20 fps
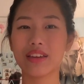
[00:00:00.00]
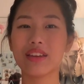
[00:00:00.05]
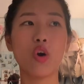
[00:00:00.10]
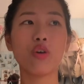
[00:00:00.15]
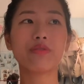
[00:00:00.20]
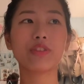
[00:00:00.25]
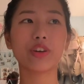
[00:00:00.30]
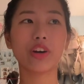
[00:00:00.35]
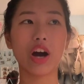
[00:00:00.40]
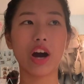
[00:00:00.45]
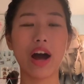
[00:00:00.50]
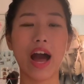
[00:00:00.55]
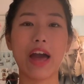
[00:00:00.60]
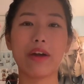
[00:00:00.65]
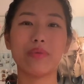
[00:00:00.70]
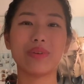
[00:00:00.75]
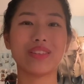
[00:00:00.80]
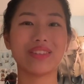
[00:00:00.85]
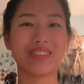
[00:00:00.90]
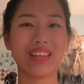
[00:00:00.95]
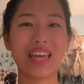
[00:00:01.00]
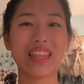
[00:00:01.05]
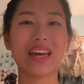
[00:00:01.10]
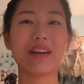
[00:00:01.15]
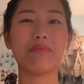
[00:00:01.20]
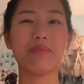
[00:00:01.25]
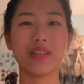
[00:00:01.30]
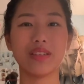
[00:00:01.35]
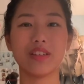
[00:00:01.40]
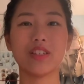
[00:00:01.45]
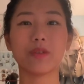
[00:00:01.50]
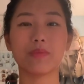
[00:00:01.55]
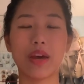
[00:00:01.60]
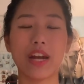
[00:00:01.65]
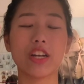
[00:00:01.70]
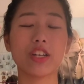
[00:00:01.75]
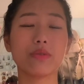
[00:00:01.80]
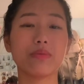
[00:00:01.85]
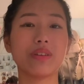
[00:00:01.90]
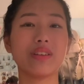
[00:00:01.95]
Overall, I would say that business
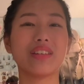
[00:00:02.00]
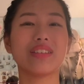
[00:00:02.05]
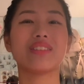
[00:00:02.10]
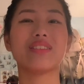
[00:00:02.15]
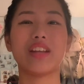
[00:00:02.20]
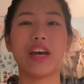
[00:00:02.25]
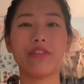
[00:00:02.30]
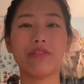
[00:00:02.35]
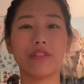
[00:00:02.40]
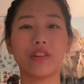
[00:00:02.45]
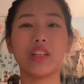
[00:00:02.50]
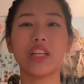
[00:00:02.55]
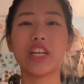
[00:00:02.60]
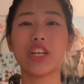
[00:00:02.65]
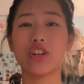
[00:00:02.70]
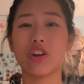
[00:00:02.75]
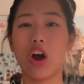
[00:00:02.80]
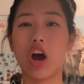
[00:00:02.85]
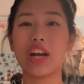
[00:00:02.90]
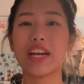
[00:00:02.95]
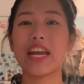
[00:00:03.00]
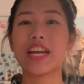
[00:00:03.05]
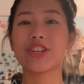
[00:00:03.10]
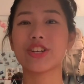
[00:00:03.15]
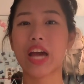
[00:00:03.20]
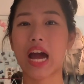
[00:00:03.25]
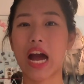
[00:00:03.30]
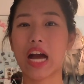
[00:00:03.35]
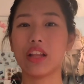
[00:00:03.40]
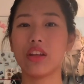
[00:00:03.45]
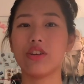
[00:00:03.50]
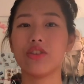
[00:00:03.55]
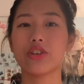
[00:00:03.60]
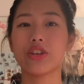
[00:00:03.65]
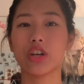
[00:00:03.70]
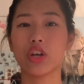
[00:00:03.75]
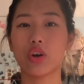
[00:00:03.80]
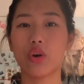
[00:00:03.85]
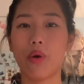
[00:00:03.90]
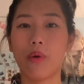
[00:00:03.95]
management is definitely not a
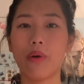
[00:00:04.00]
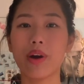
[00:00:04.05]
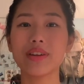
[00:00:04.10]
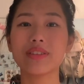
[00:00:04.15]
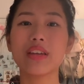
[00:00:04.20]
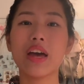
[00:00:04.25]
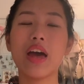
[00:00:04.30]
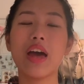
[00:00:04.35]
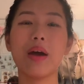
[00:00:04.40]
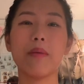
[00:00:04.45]
challenging course,